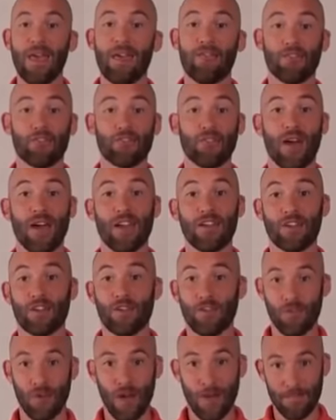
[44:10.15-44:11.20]
If you're trying to
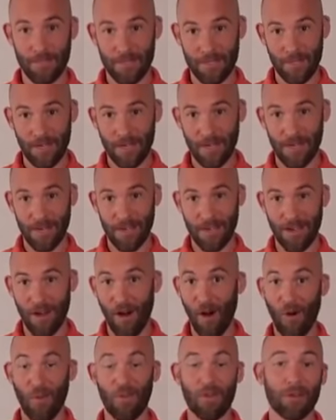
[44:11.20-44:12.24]
corrupt
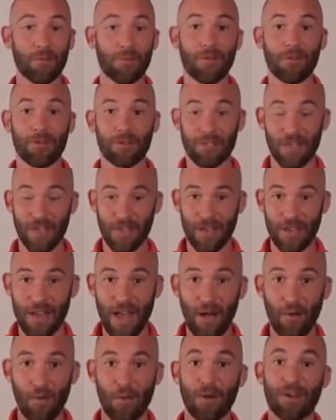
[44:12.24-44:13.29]
all the computers on the
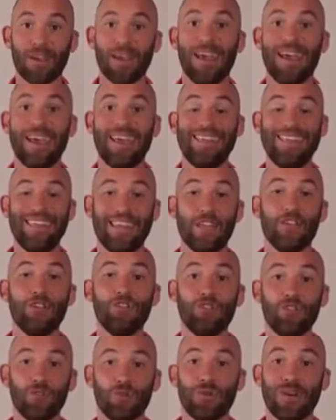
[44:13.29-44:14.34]
network, then
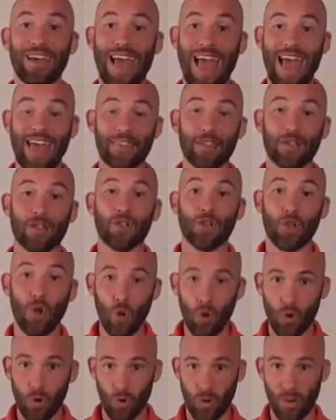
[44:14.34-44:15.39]
you do it at the
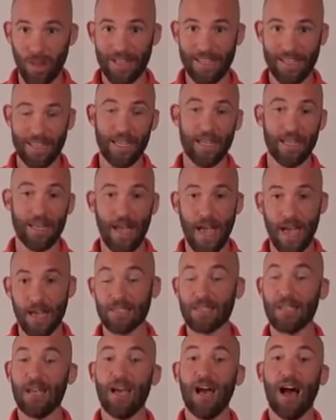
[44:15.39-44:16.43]
local
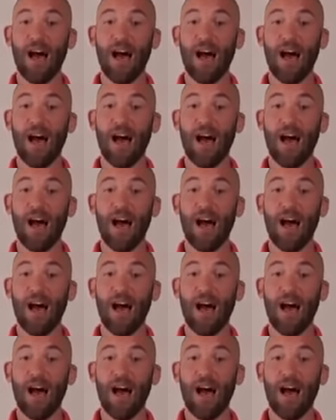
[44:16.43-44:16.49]
DNS.